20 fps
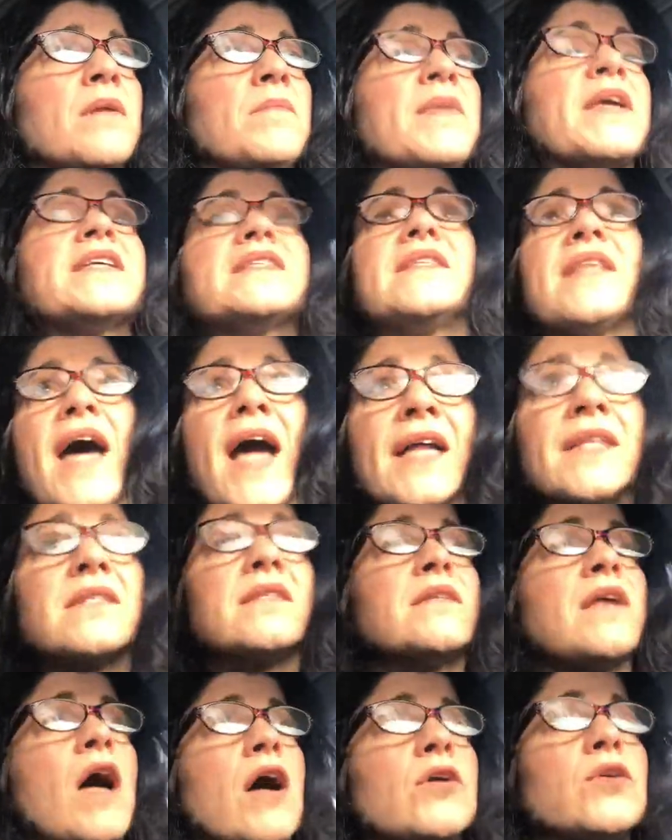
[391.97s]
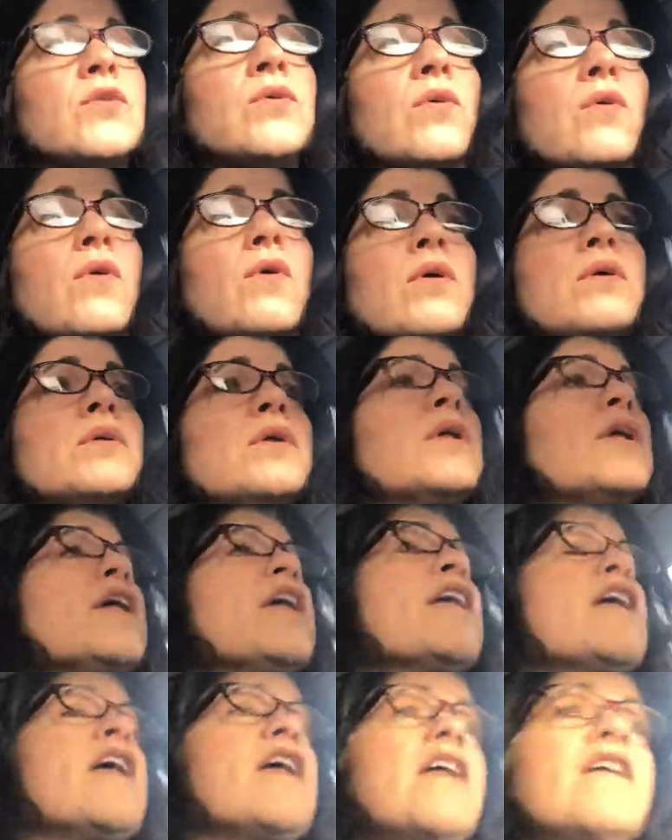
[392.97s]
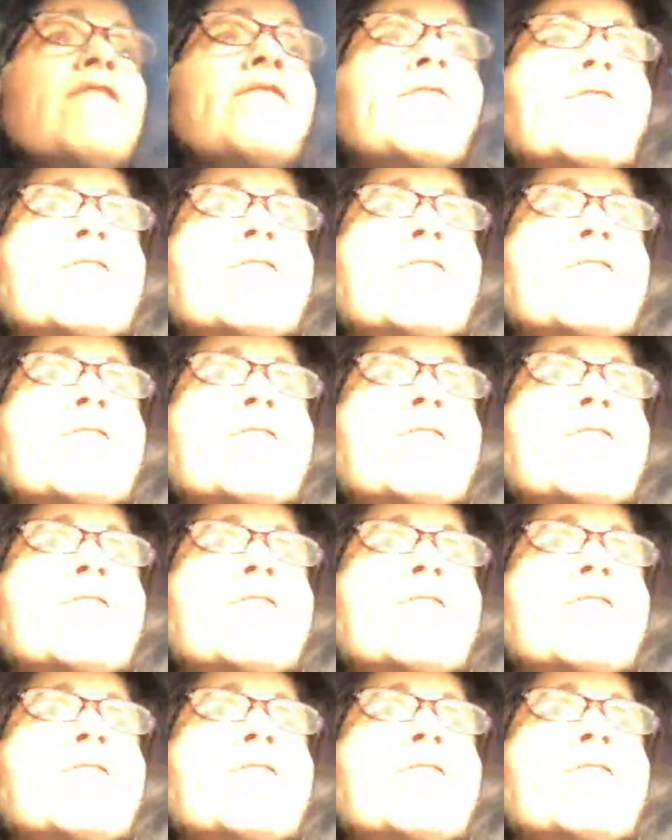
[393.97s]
Because that's not cool. If